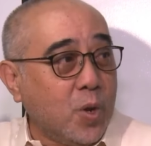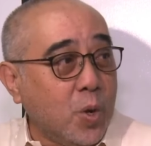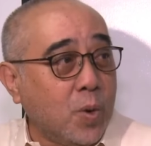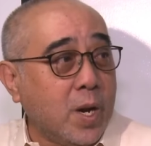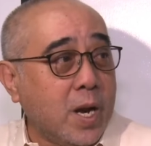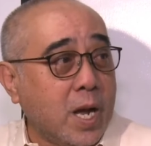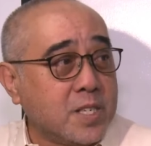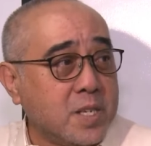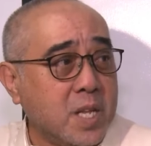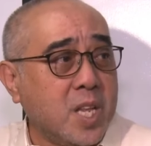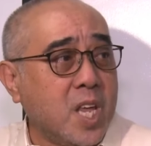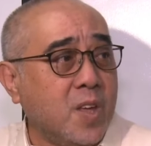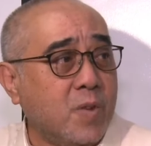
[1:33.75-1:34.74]
nuclear
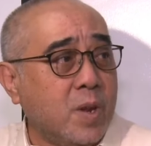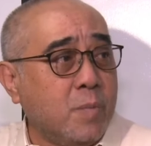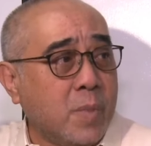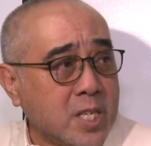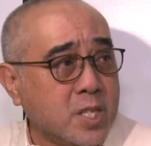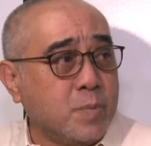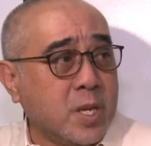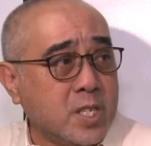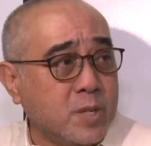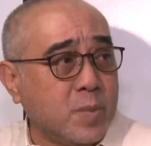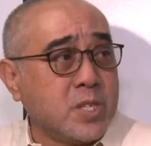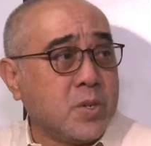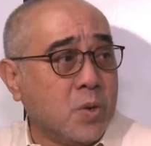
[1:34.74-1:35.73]
accident even much
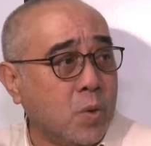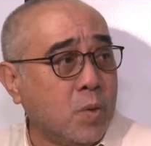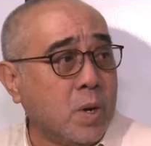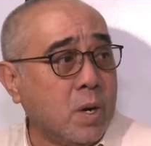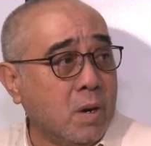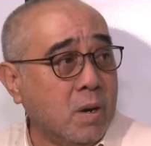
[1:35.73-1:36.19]
lower.